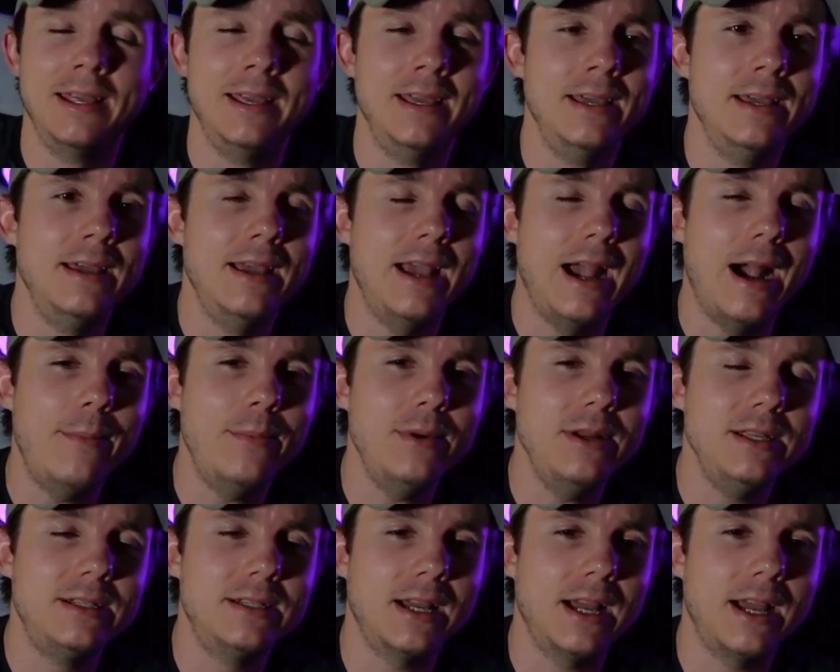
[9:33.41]
How
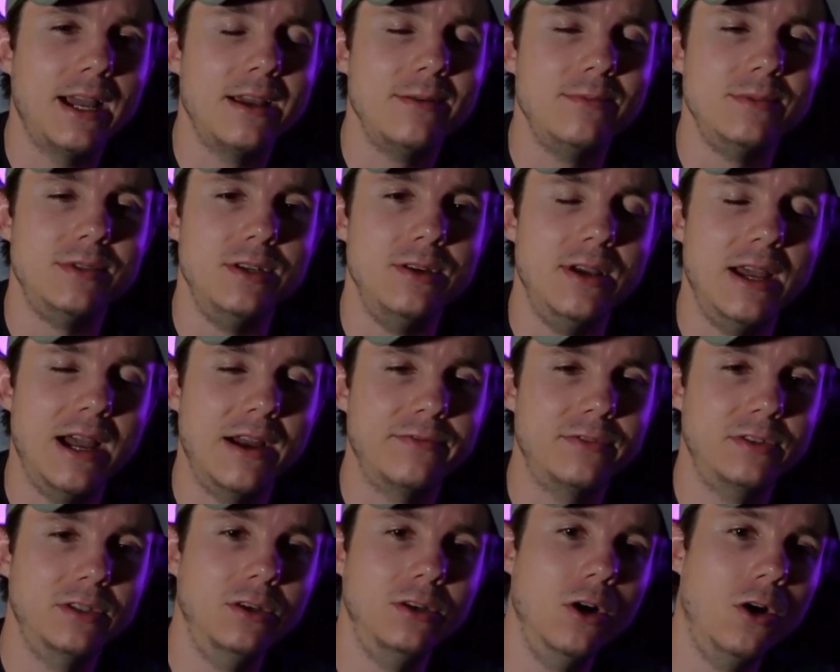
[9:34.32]
many times do you have
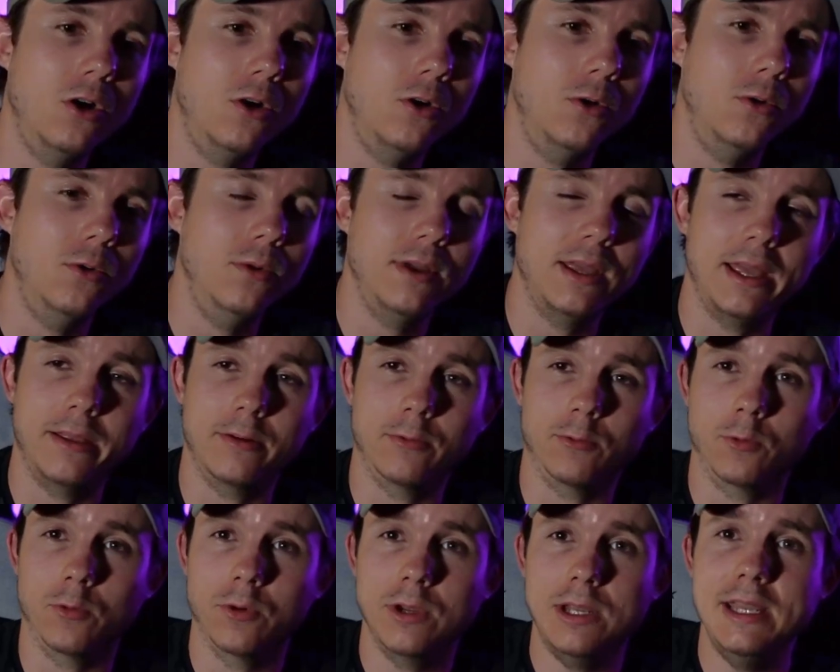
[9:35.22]
to go
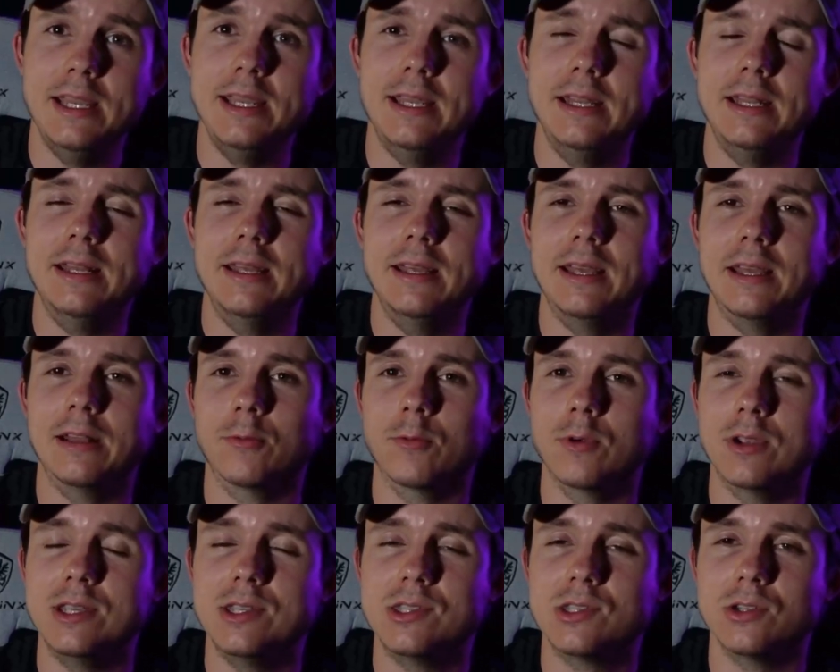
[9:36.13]
and read and
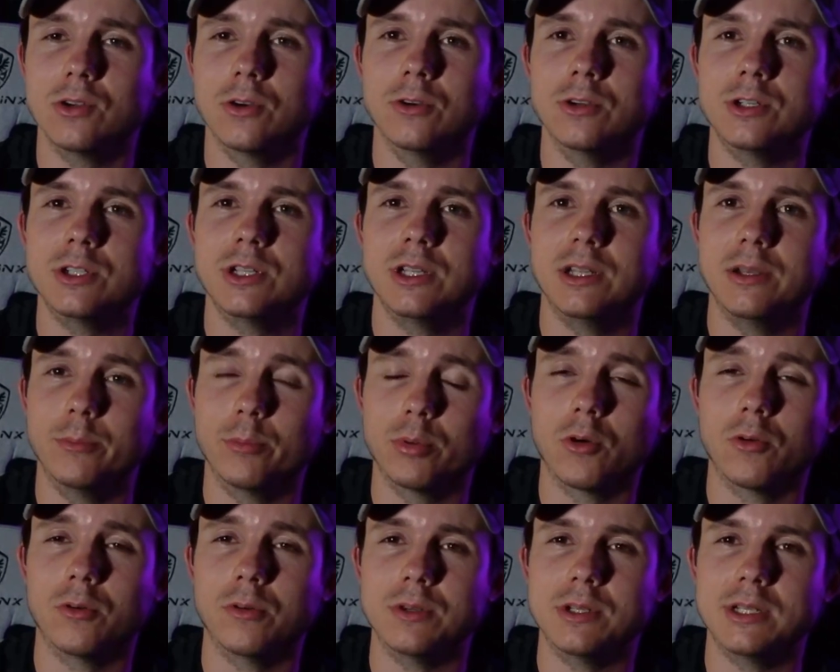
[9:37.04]
research and
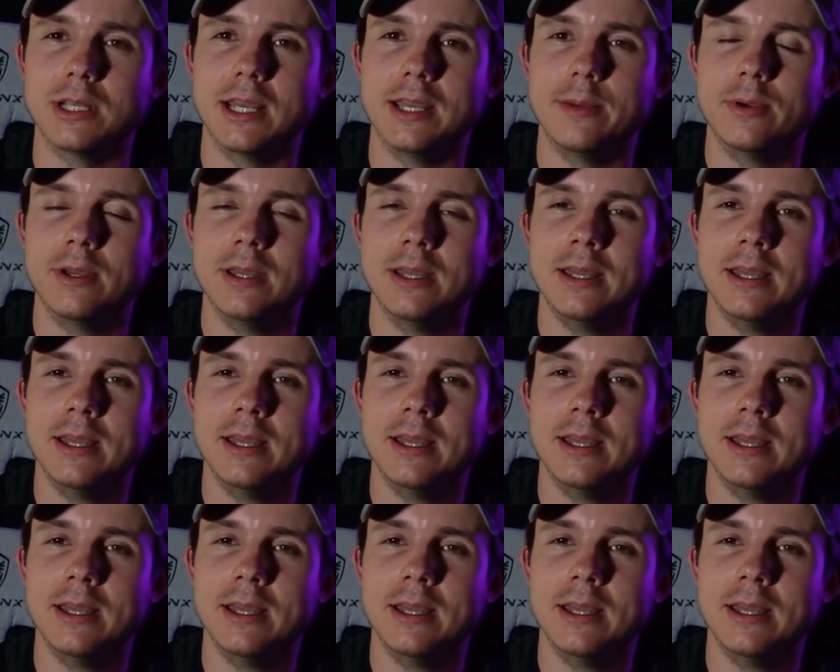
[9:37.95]
prototype?